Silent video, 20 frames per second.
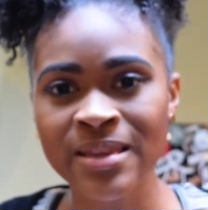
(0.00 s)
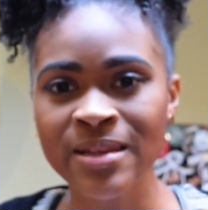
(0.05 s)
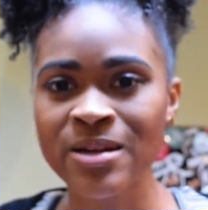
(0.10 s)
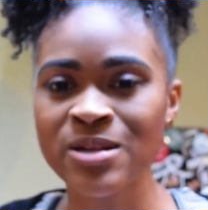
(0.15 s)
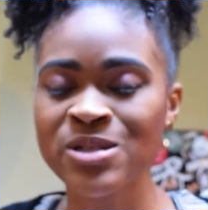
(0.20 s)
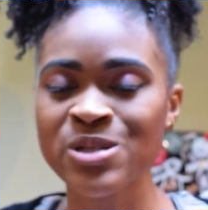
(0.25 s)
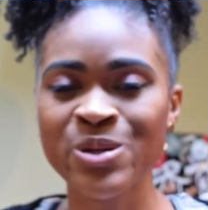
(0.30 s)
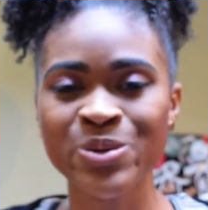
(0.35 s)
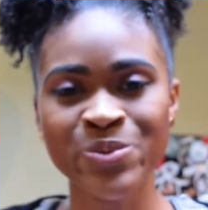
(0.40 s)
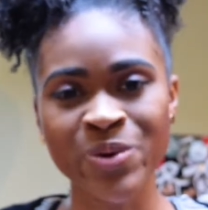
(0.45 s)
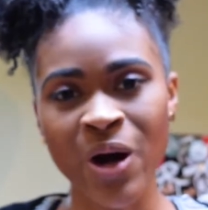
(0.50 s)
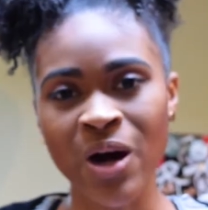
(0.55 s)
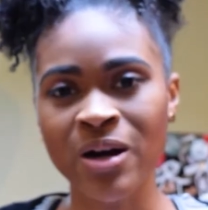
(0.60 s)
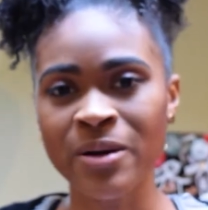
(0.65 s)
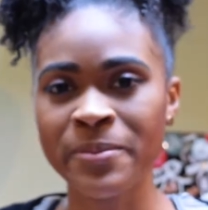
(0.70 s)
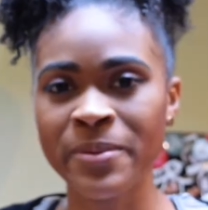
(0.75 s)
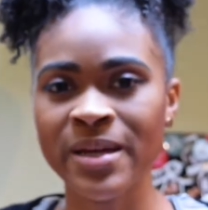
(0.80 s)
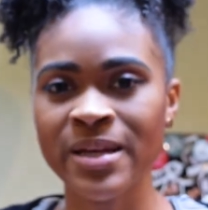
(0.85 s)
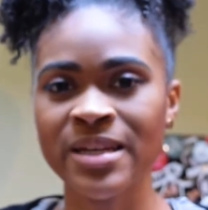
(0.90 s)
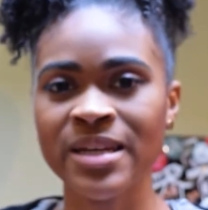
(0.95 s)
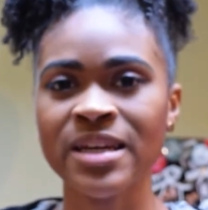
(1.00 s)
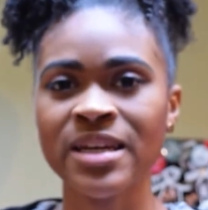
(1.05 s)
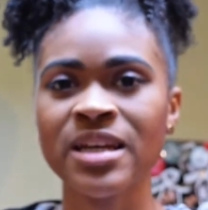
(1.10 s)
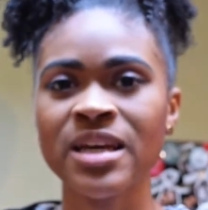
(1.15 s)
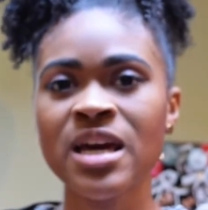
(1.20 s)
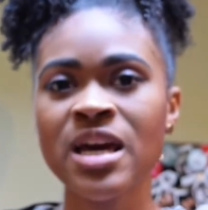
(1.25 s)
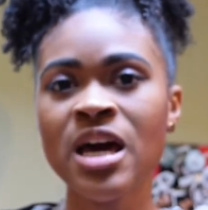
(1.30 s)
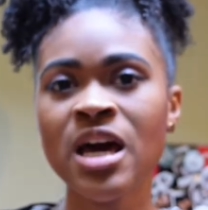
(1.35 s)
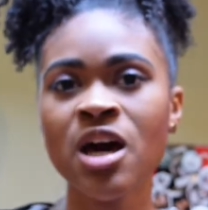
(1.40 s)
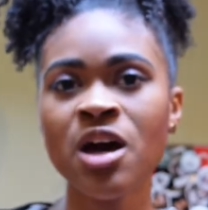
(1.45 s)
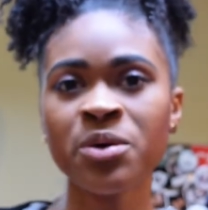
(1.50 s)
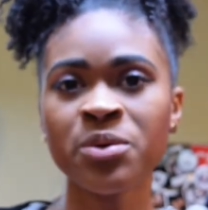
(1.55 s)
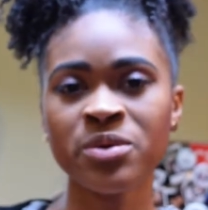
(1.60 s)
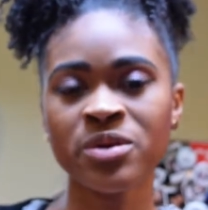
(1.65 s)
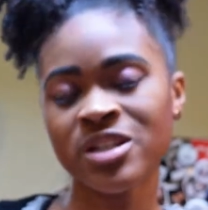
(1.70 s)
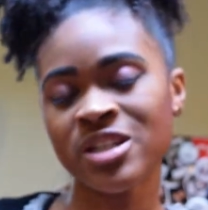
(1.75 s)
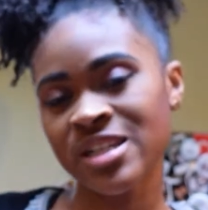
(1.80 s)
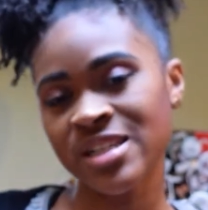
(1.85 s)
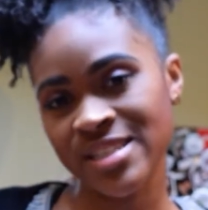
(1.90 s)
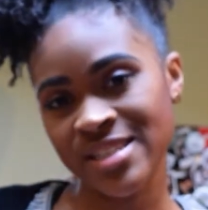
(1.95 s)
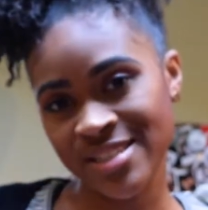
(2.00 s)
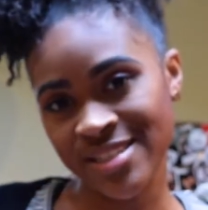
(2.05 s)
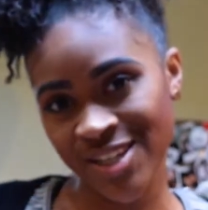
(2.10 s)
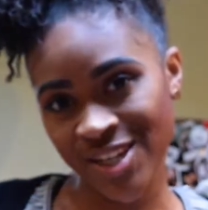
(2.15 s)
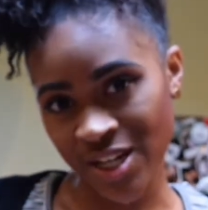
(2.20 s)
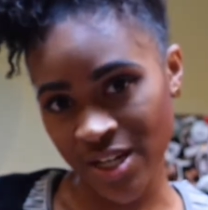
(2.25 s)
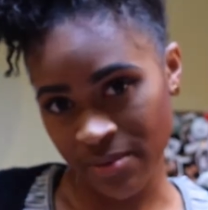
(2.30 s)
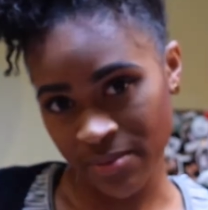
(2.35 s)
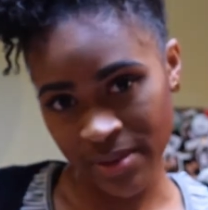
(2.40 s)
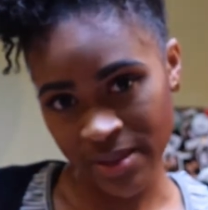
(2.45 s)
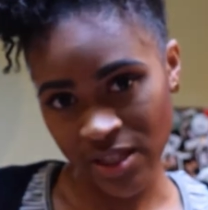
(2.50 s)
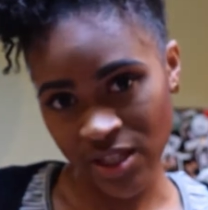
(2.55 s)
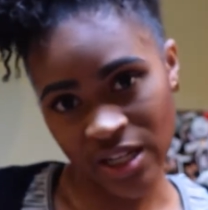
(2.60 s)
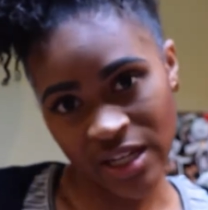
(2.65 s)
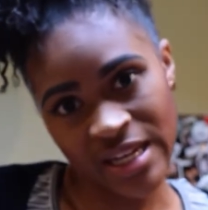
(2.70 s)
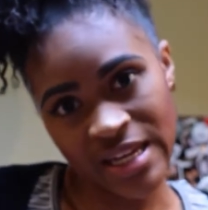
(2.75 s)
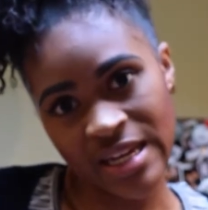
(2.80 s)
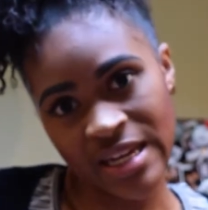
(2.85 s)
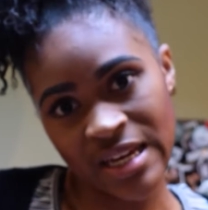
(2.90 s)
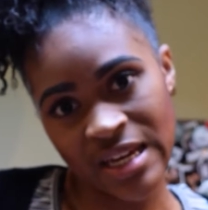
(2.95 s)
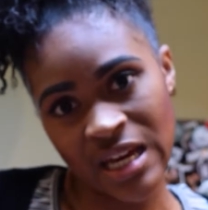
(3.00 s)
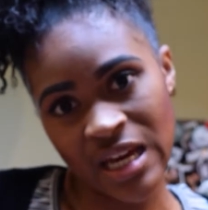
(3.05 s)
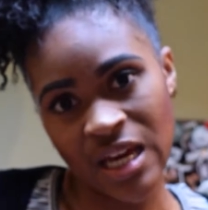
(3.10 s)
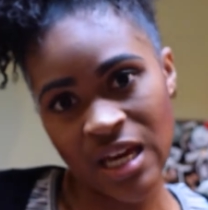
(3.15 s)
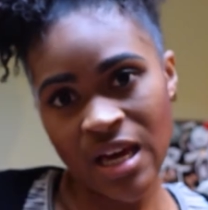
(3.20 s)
there's no wrong opinion. We're just gonna be looking